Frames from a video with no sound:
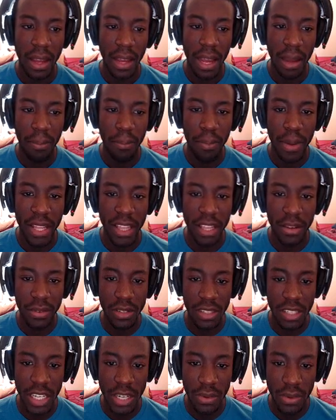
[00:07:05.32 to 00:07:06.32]
I bet there was
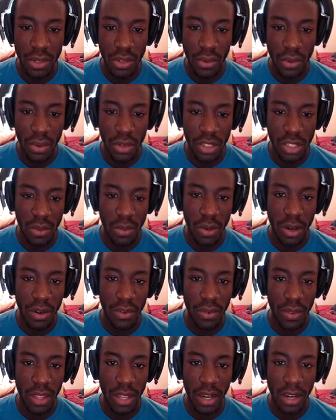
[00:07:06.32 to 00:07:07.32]
a secret door somewhere
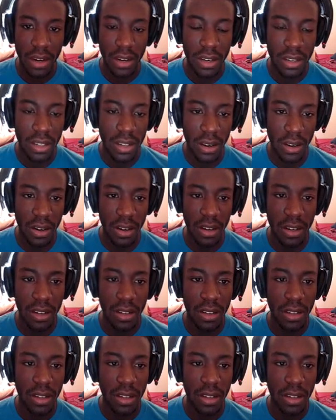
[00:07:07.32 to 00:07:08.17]
over there. Darn.